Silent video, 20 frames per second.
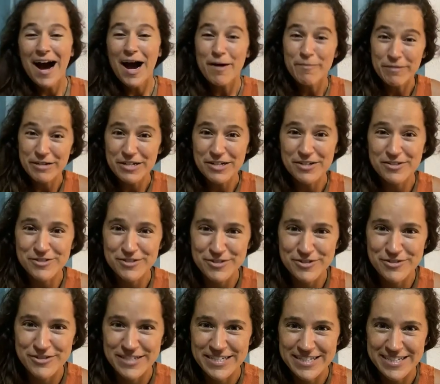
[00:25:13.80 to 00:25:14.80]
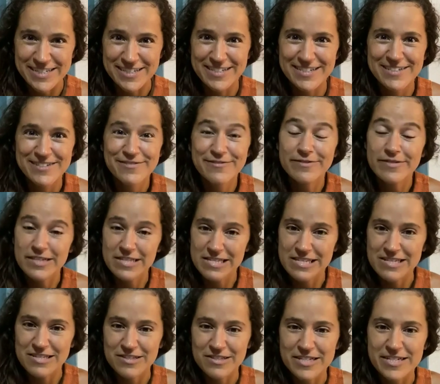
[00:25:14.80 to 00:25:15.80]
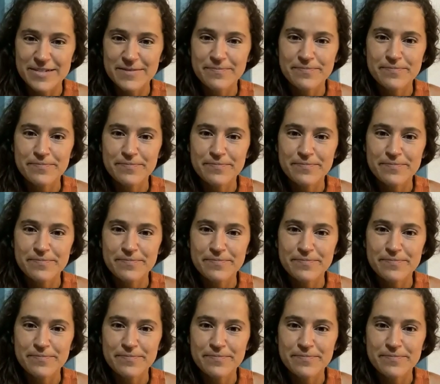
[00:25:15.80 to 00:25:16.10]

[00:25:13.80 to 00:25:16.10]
I'm in Costa Rica physically.